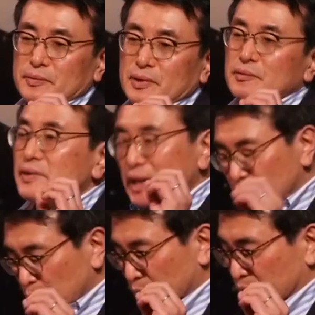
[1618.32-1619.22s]
the
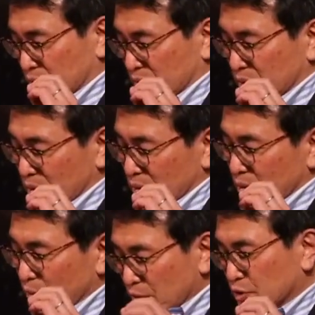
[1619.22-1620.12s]
networks
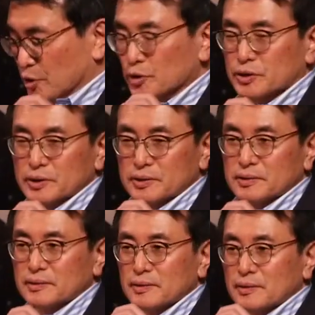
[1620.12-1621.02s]
of the
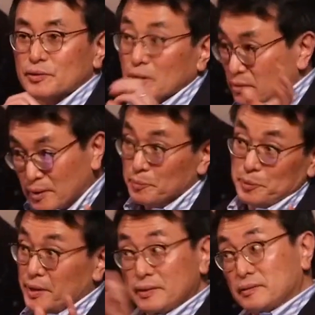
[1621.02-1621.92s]
churches, not
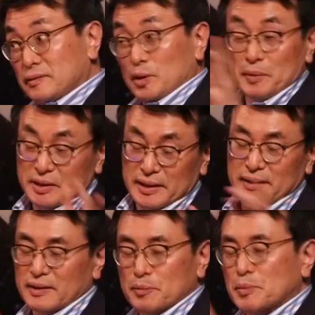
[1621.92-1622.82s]
within domestically